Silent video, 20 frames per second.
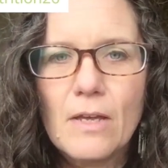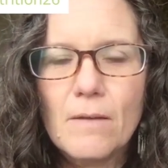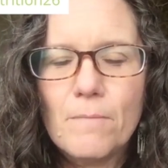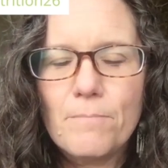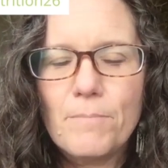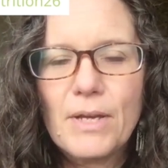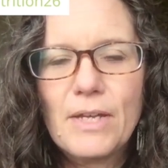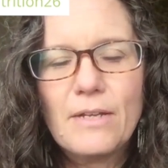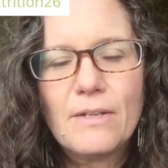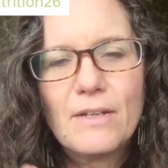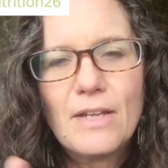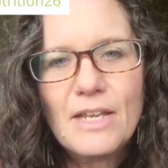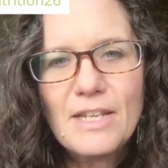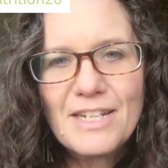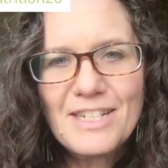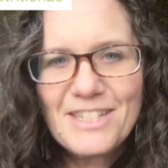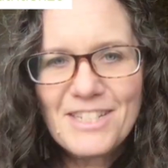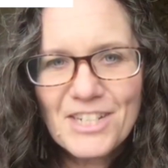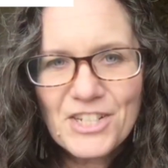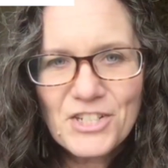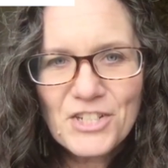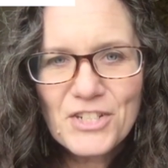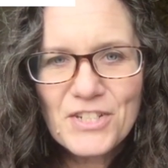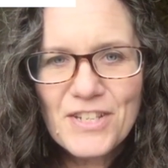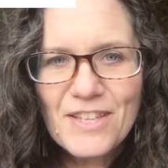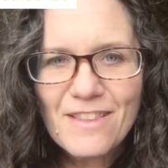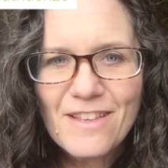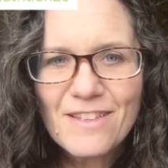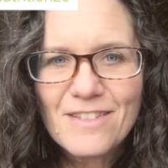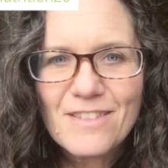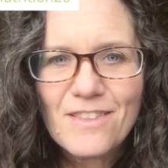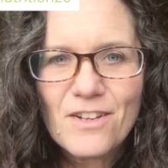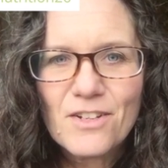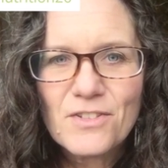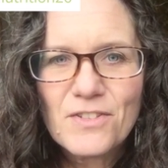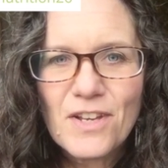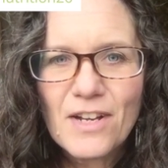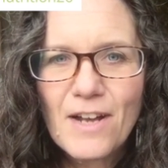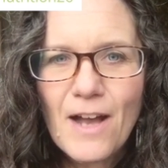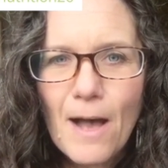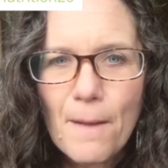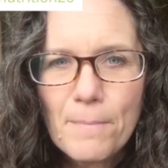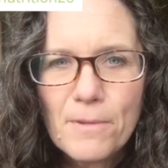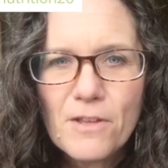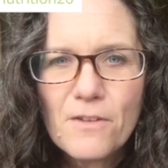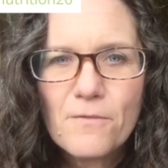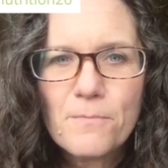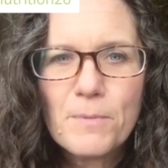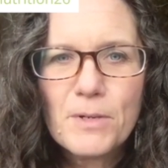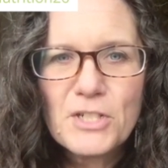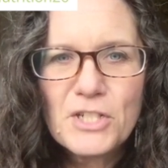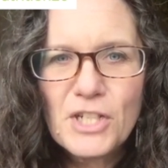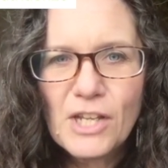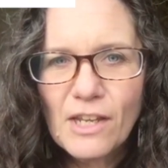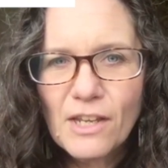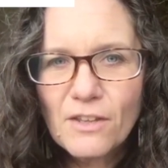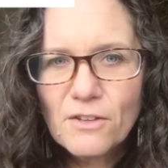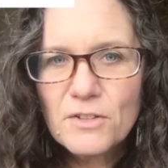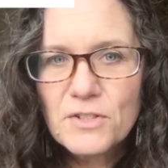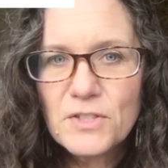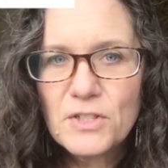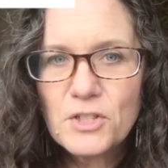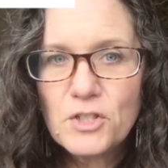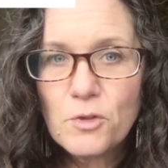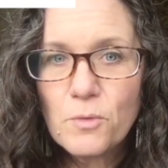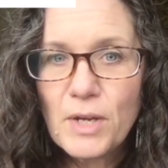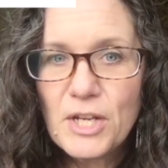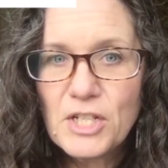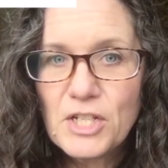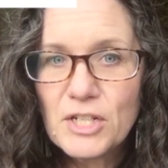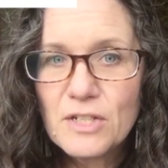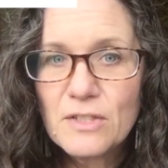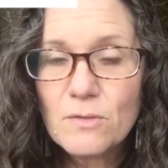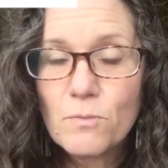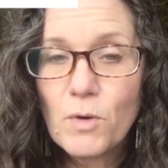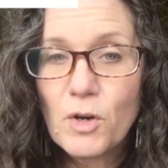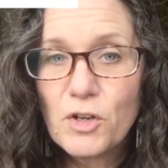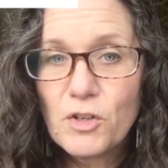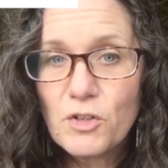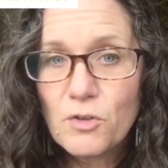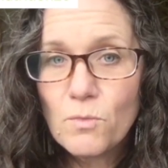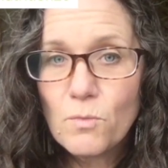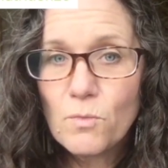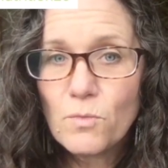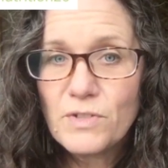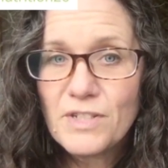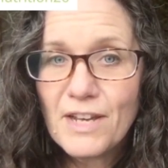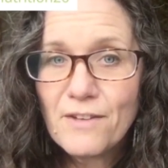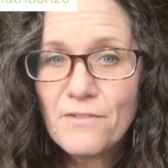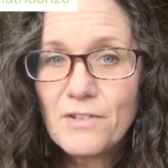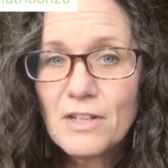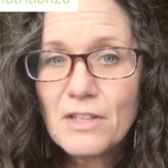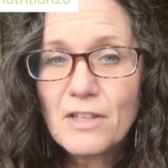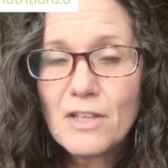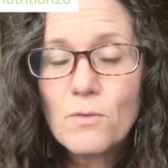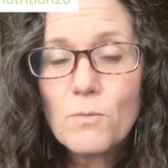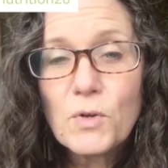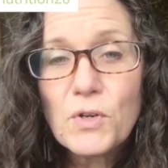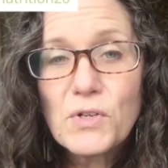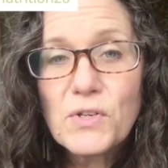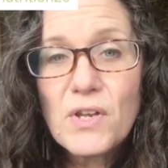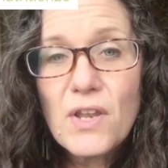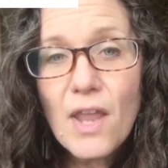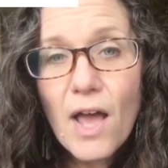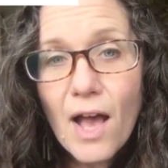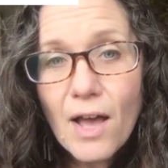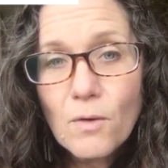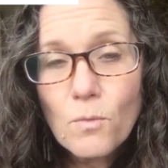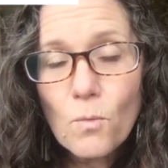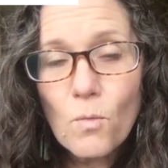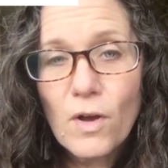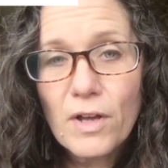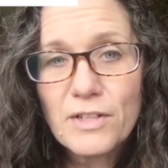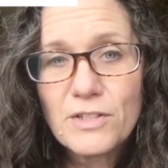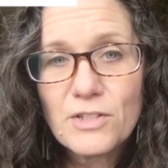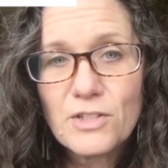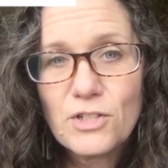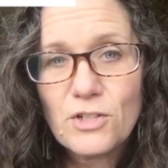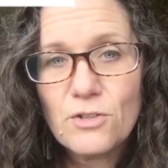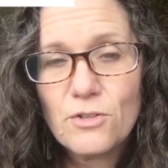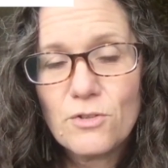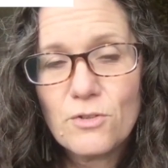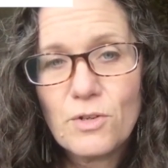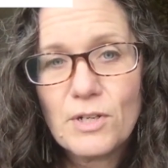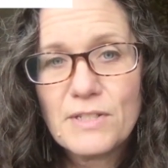But in addition to this, there's a couple of particular situations where you definitely would not want to